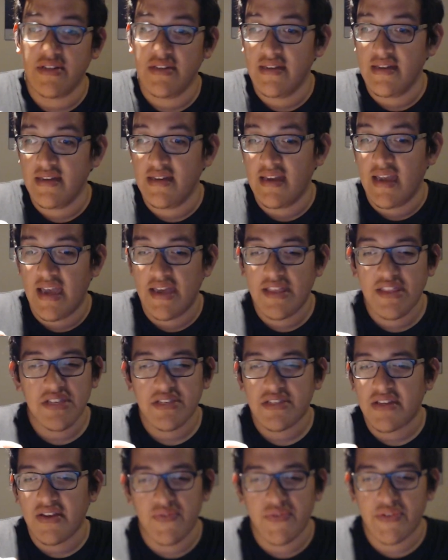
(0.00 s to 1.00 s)
And this
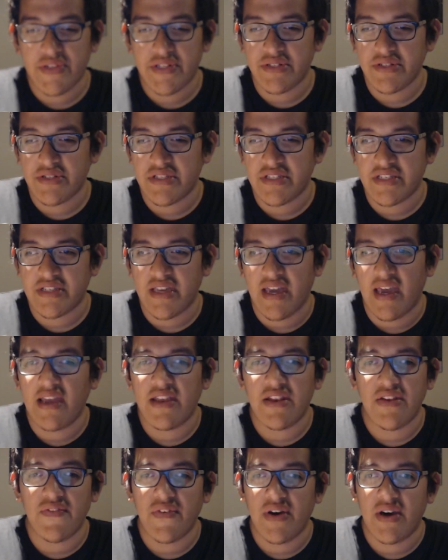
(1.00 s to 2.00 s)
cover just looks kind
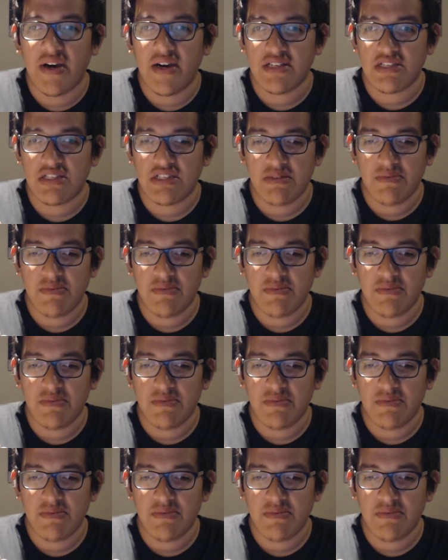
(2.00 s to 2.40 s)
of awesome.